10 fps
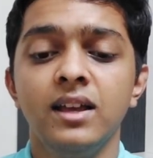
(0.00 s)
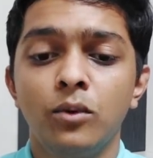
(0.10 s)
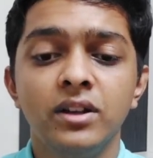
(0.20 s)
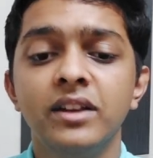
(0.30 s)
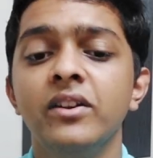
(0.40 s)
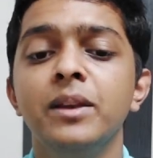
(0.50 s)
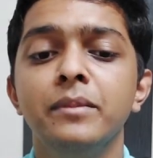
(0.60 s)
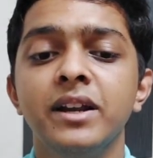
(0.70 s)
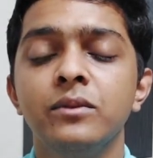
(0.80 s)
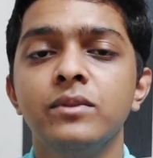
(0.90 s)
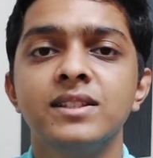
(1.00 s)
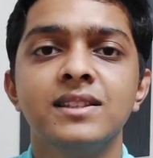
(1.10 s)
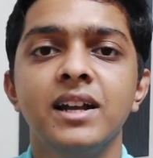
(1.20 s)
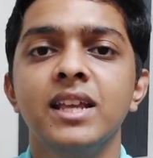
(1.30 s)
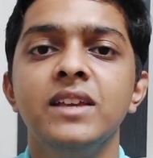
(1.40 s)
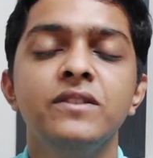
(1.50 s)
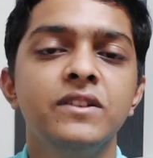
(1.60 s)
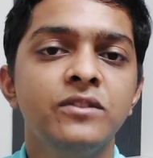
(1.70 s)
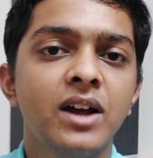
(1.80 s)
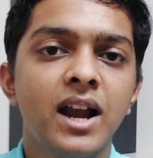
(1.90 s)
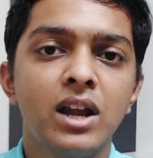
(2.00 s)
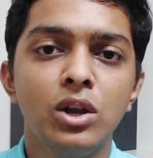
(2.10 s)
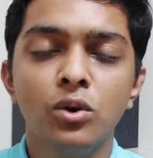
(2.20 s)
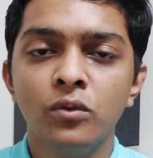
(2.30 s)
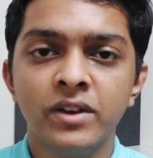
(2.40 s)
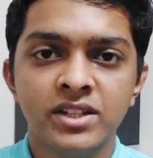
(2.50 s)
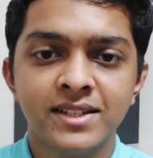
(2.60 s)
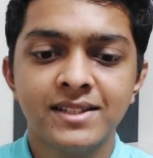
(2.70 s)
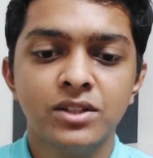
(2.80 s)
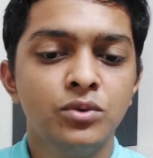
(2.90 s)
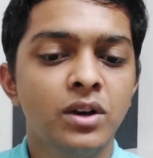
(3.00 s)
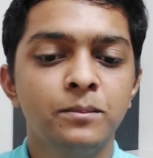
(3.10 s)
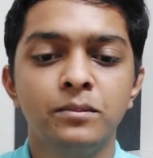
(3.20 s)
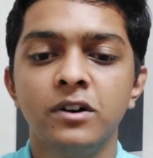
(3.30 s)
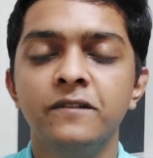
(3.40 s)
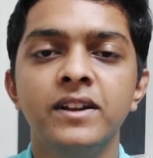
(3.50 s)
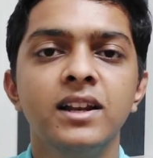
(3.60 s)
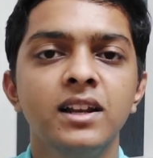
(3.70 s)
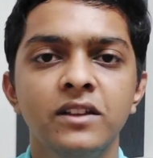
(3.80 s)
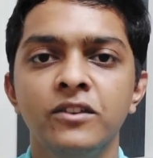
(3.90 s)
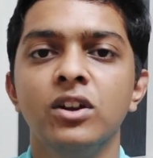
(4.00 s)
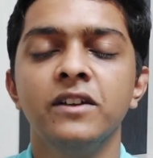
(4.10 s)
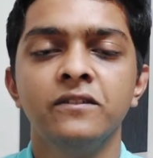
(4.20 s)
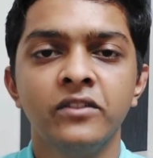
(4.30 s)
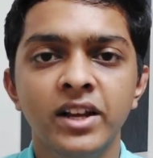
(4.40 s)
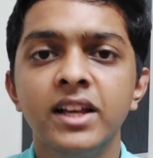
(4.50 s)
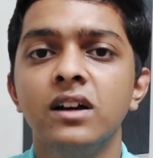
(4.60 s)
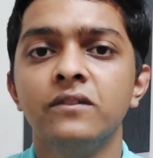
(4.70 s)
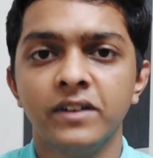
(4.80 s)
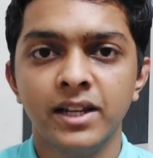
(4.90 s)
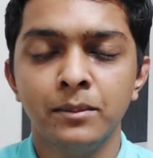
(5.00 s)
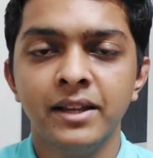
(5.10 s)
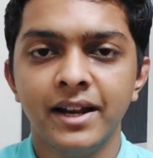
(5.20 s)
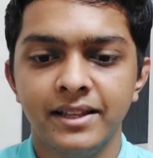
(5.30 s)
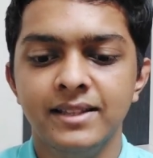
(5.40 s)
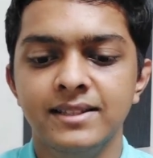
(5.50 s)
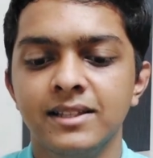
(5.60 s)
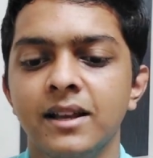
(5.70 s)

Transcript: What that really meant was that even if you had low wages, you could perfectly live your life really comfortably at ease.